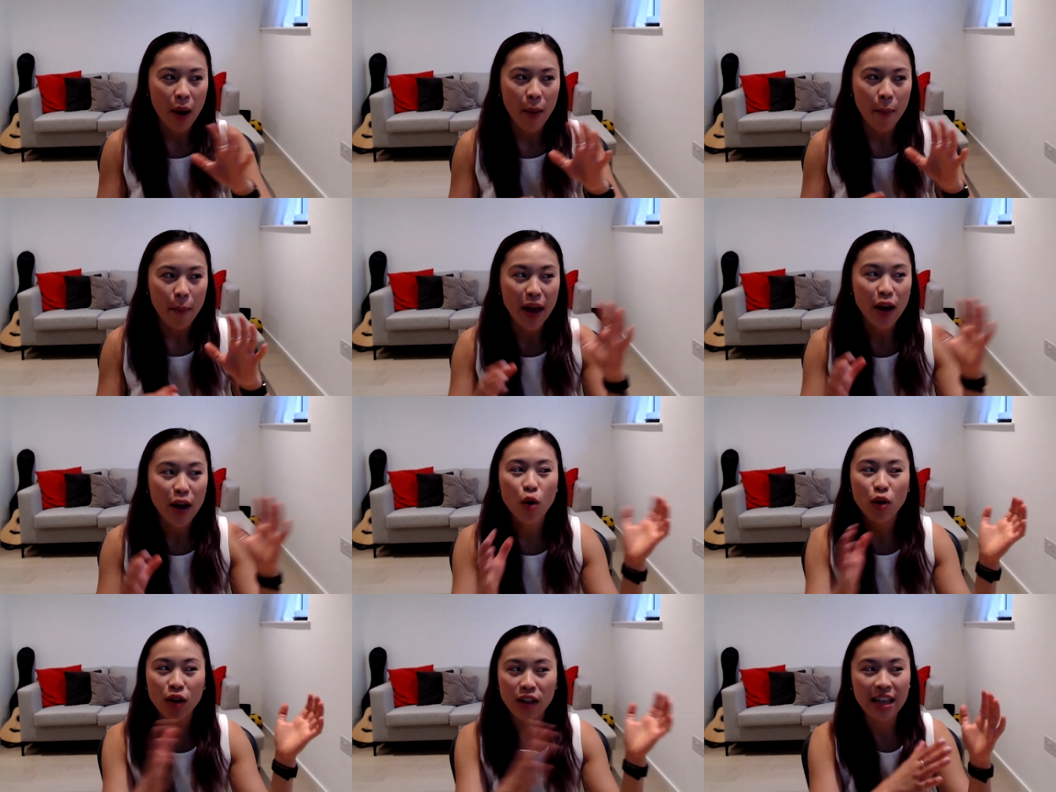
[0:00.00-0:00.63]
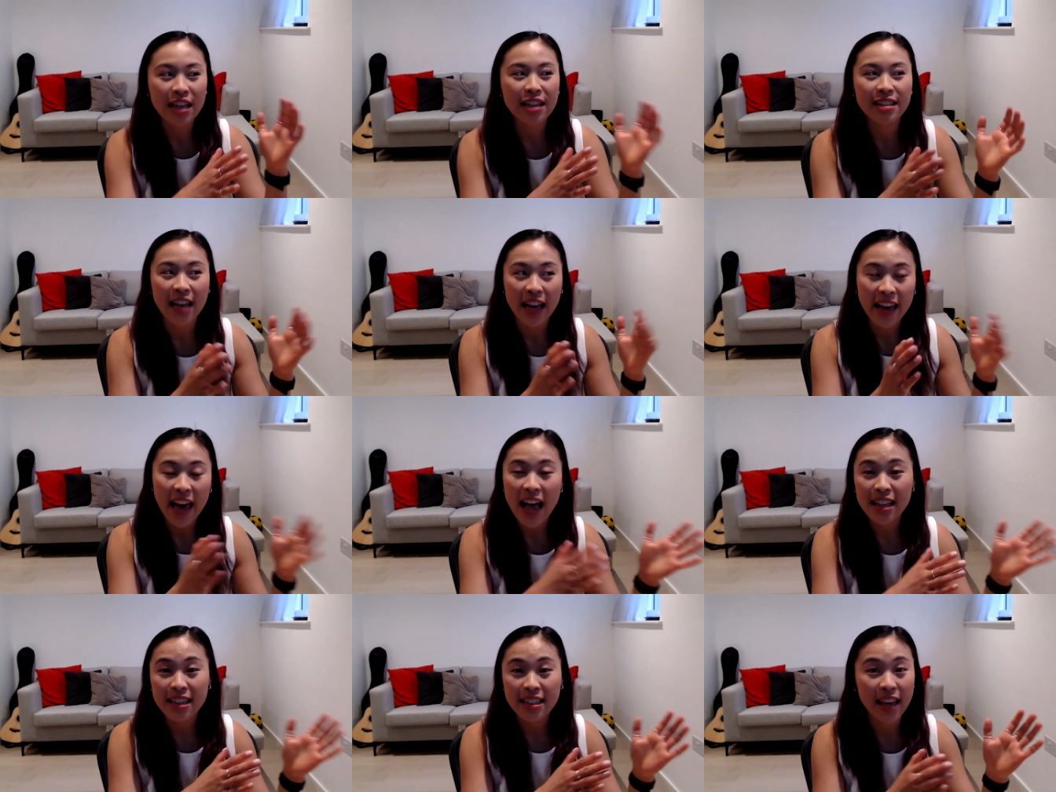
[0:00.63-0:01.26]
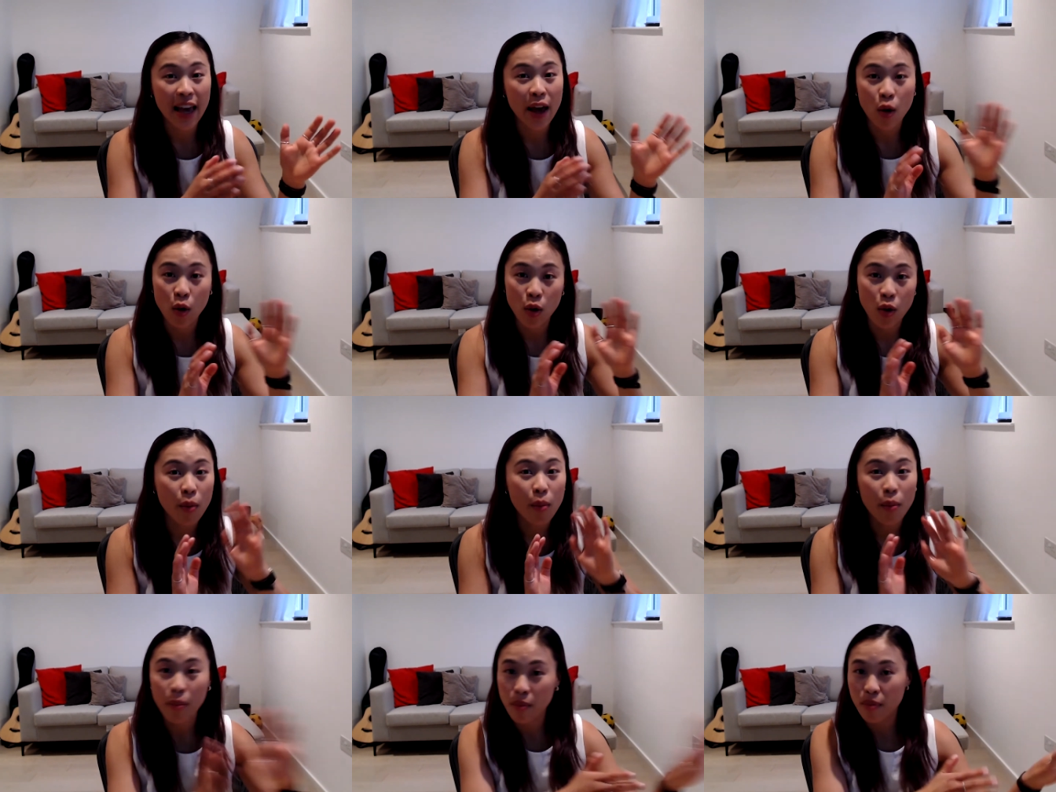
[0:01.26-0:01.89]
make all the things that can
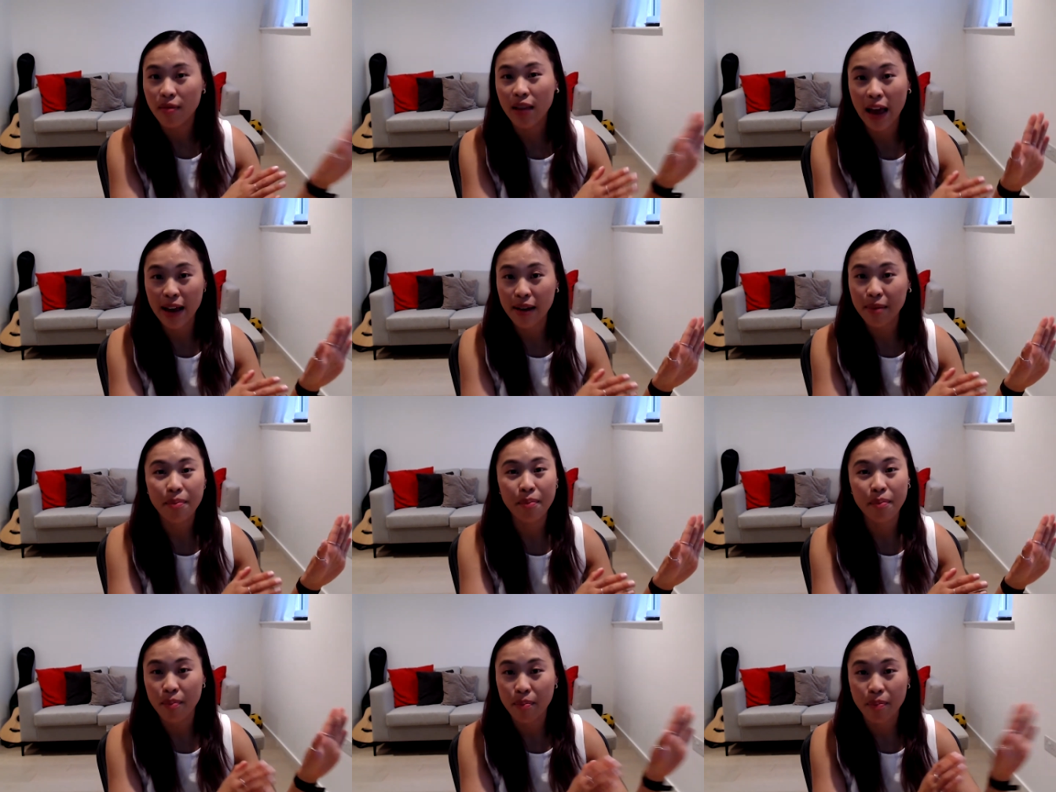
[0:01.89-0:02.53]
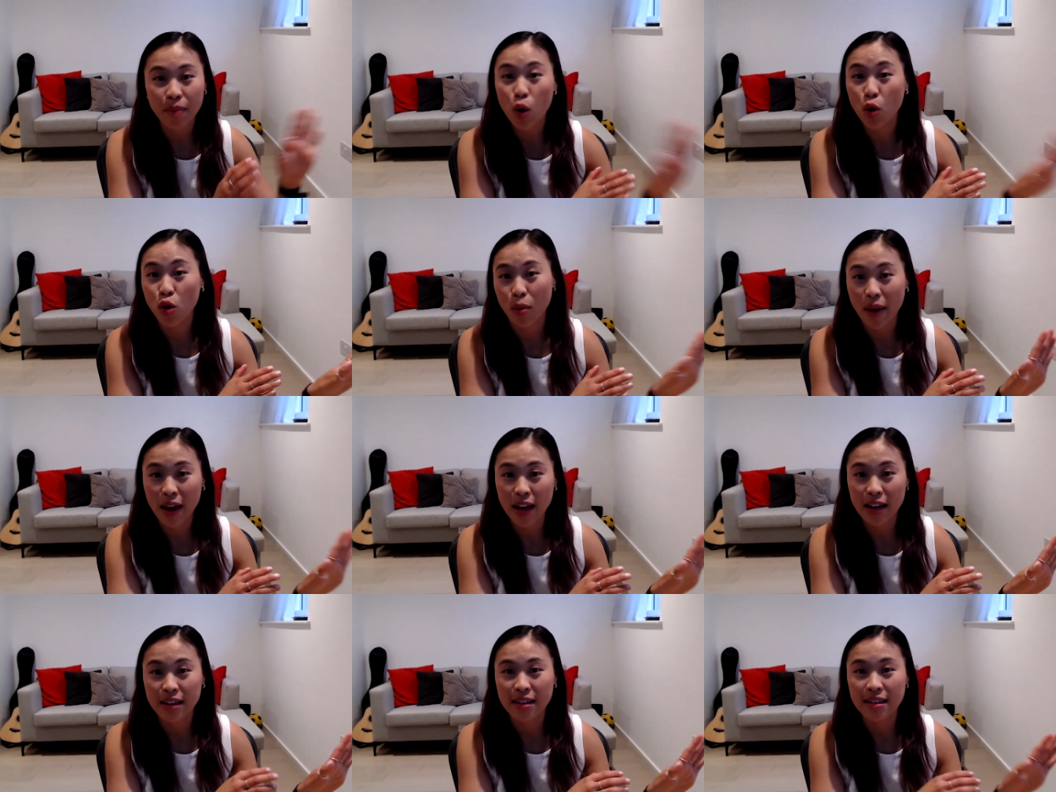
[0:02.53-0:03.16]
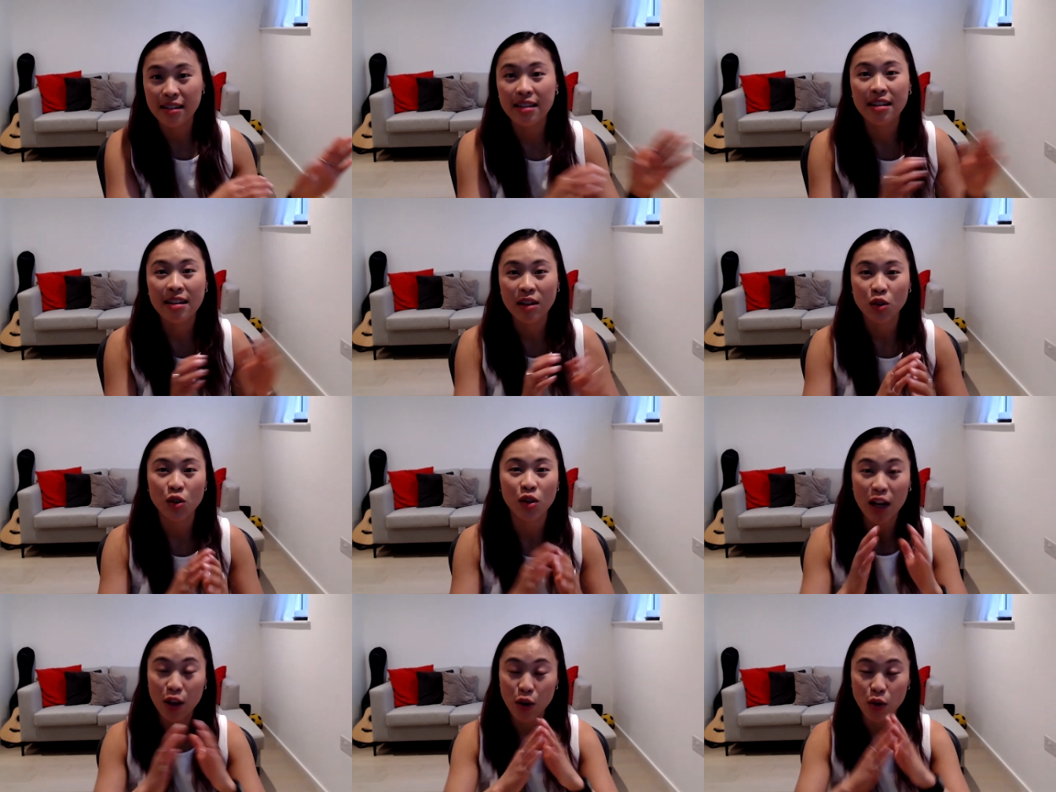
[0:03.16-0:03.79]
scale, like be automated
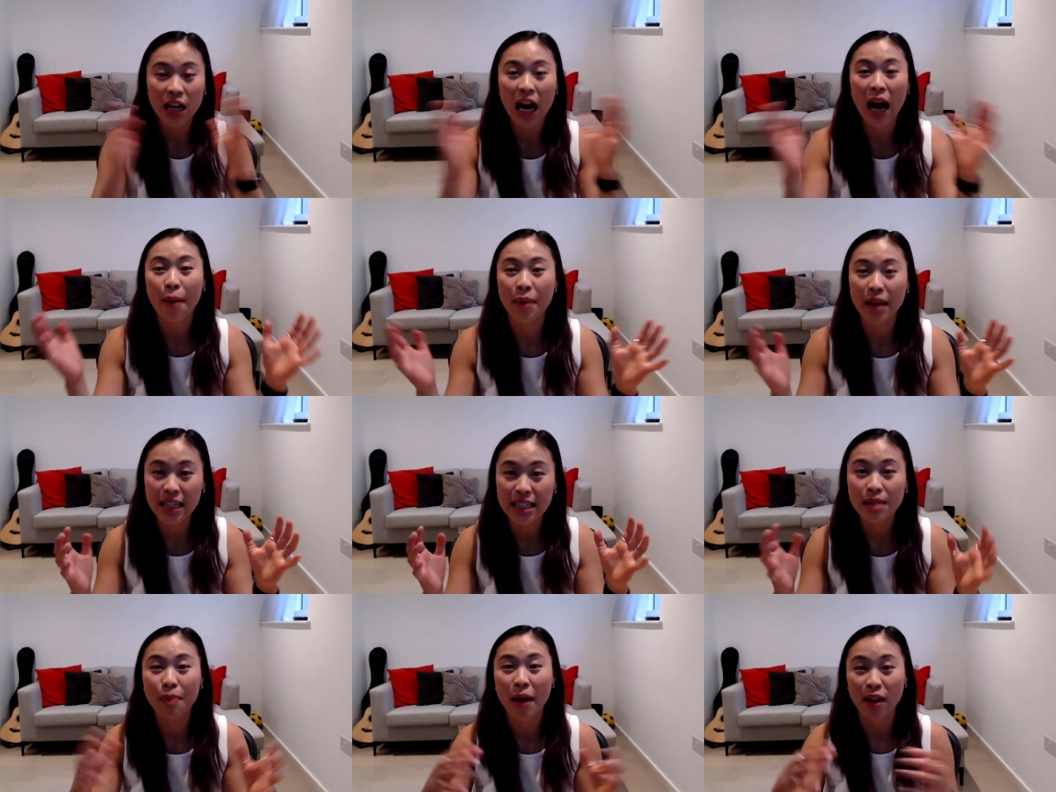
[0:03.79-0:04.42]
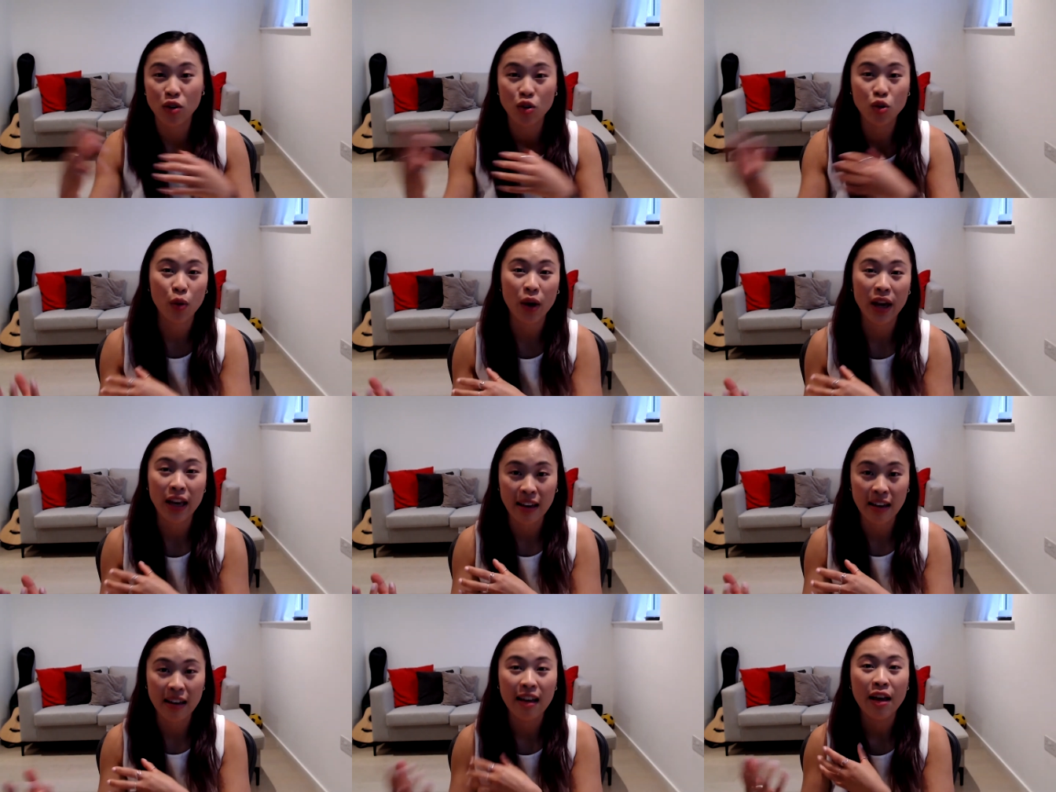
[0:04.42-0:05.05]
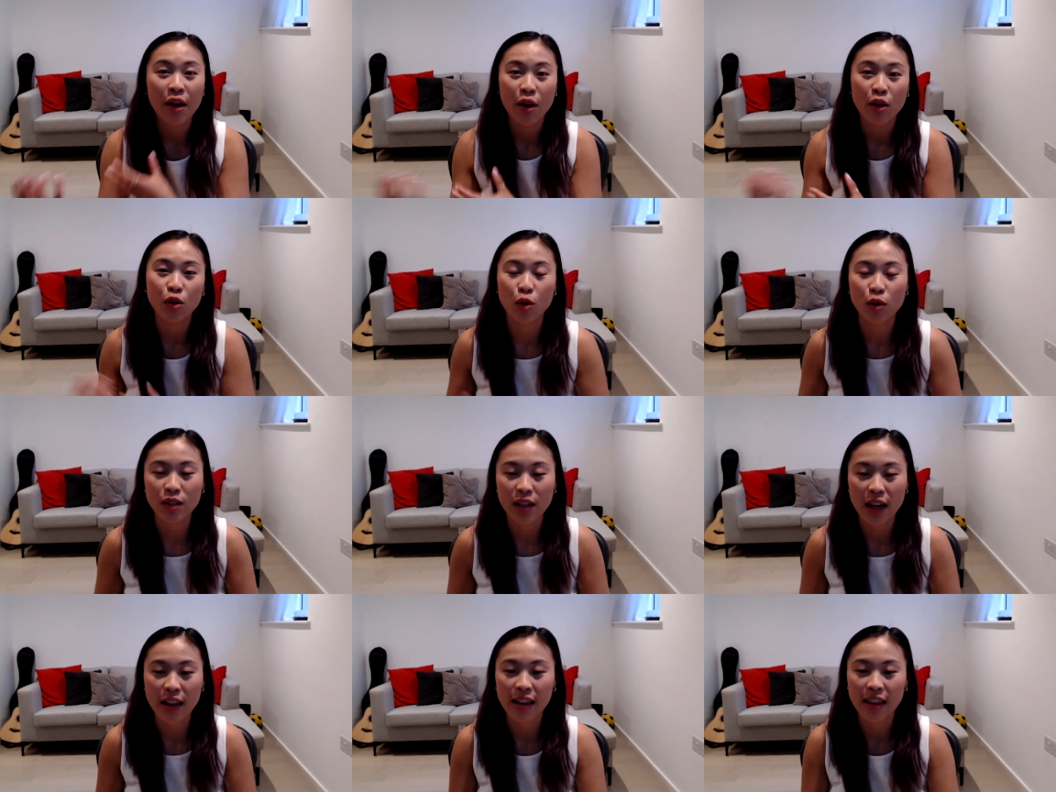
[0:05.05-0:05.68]
so that your time is spent doing
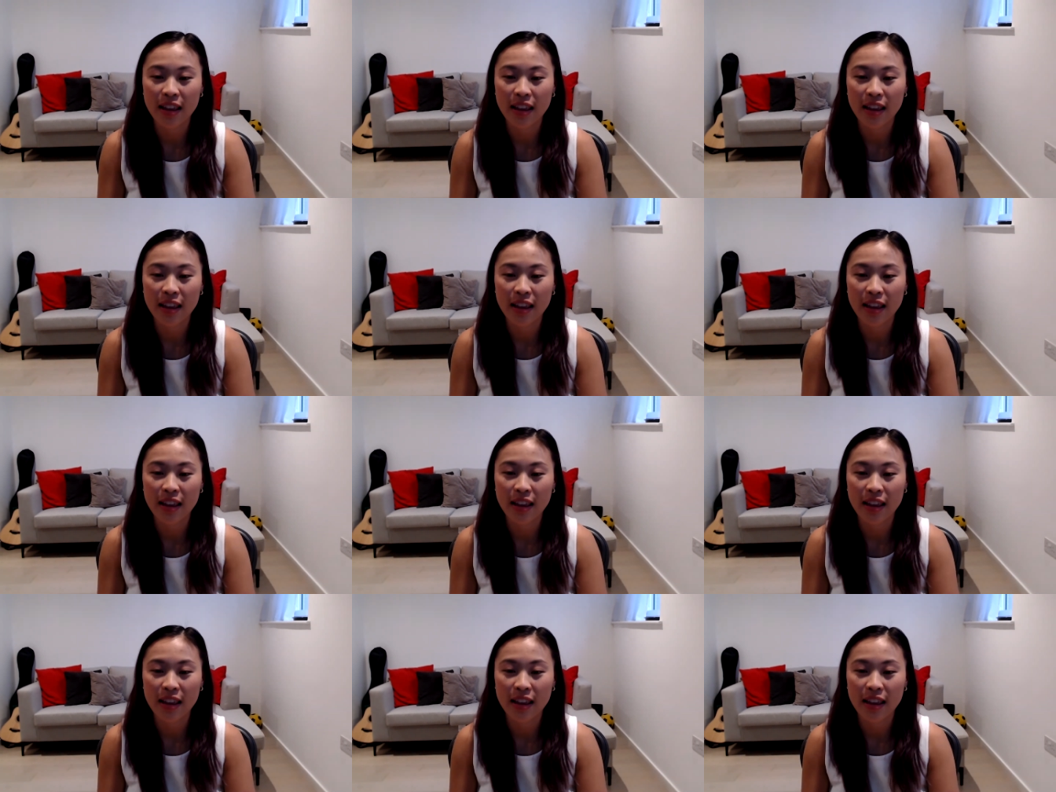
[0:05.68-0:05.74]
those other